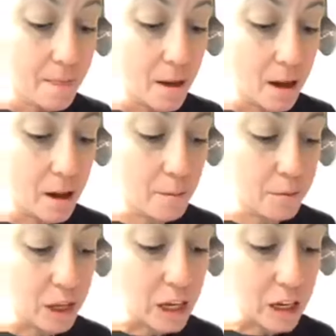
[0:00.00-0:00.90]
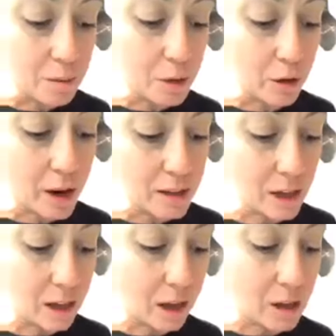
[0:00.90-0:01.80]
The heated puree
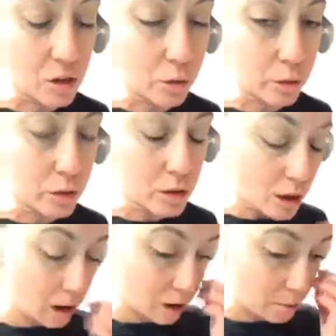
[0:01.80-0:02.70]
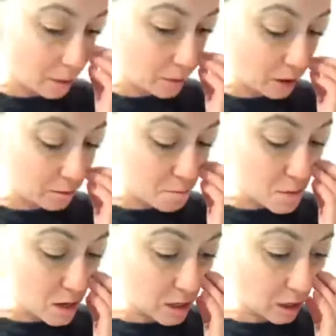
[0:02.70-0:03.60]
setting. I told Anna about that a
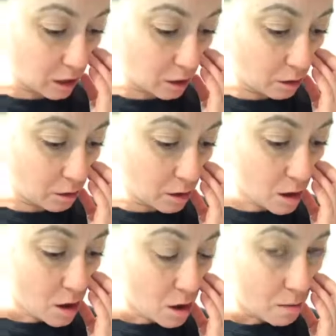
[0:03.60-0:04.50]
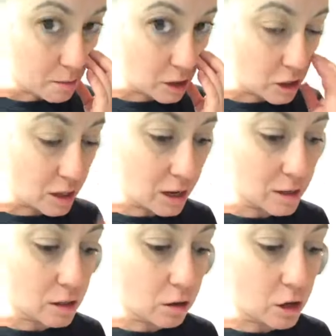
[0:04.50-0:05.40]
minute ago. I mentioned it.
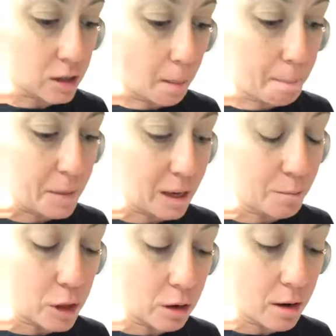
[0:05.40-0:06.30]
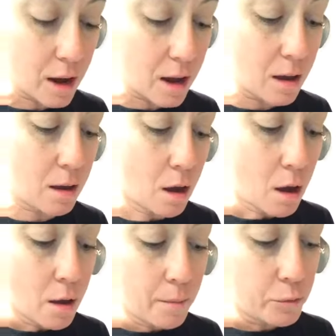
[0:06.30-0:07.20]
So there's a beet puree,
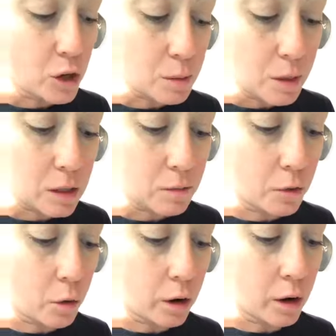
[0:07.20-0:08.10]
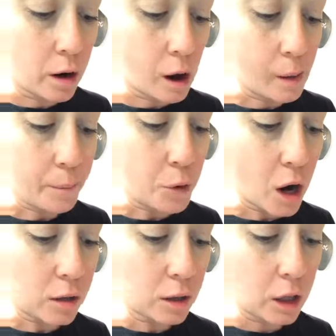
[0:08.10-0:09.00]
recipes for
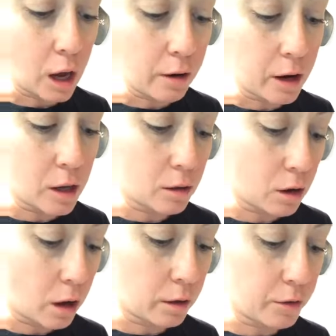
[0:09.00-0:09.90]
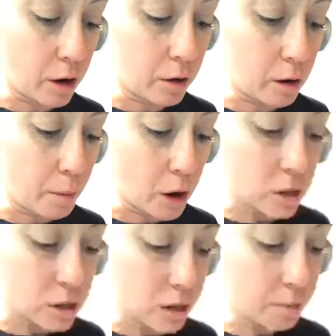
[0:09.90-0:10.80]
broccoli, carrot, cauliflower,
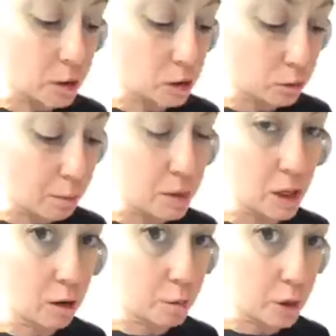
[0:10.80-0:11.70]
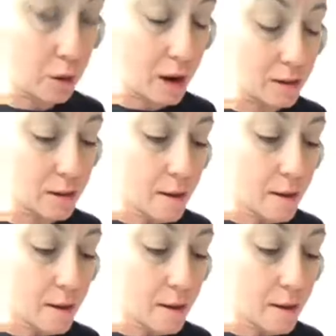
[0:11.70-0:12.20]
parsnip, and sweet potato purees.